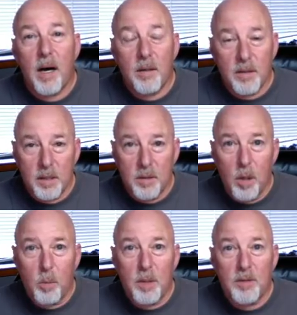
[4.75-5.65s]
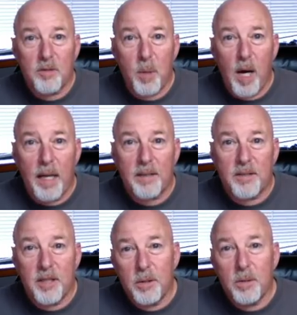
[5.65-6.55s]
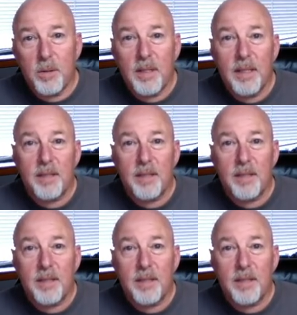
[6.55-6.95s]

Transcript: a little openSPOT 2